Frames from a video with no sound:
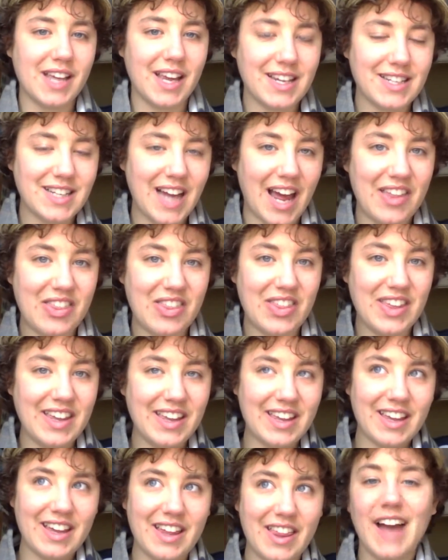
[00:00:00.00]
and I
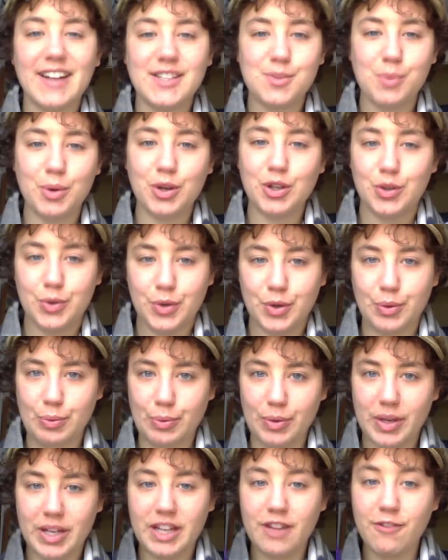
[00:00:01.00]
think that's what you
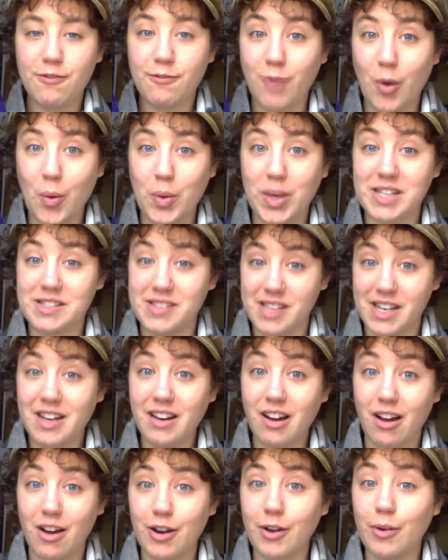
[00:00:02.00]
could really focus
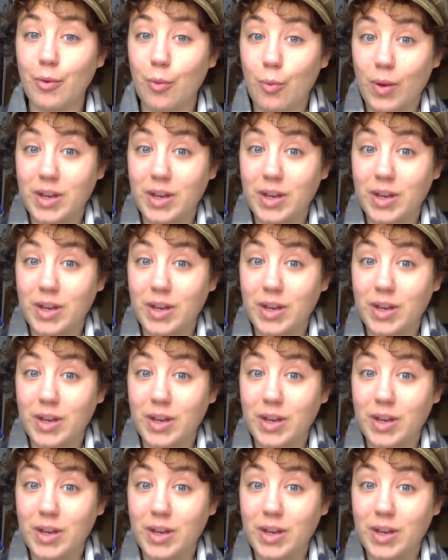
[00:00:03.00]
in on